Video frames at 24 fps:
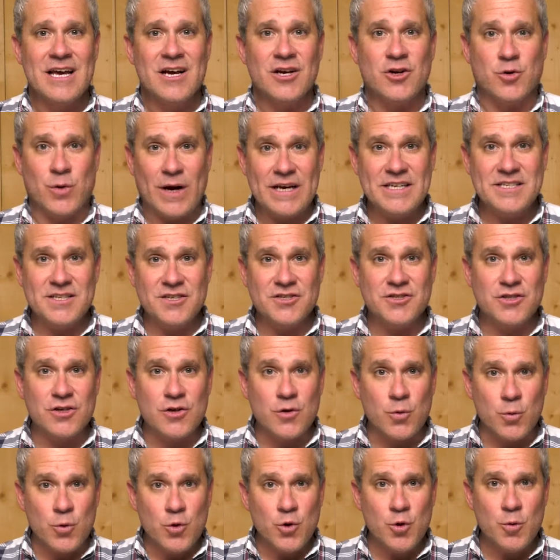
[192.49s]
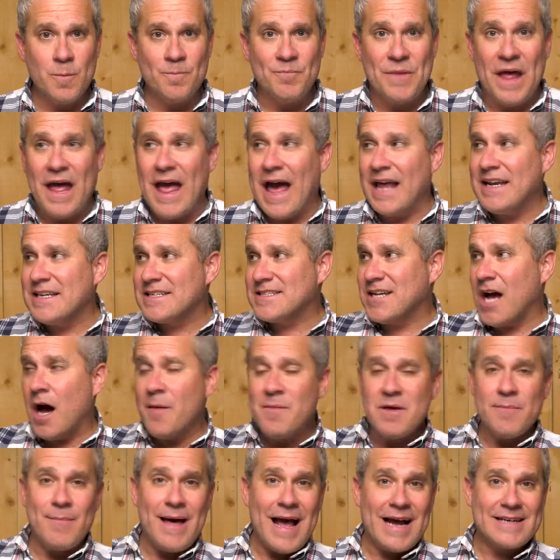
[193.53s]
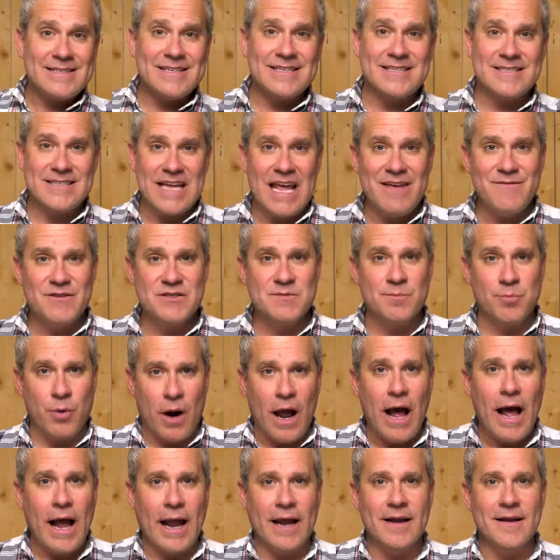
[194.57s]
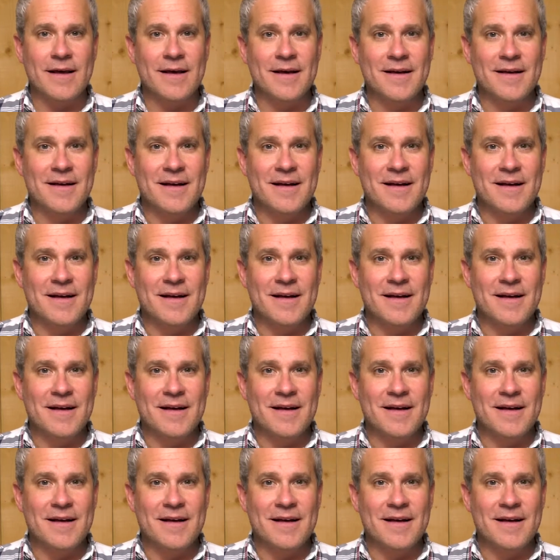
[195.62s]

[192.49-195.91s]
Christ is the groom, and he's coming back to save his bride.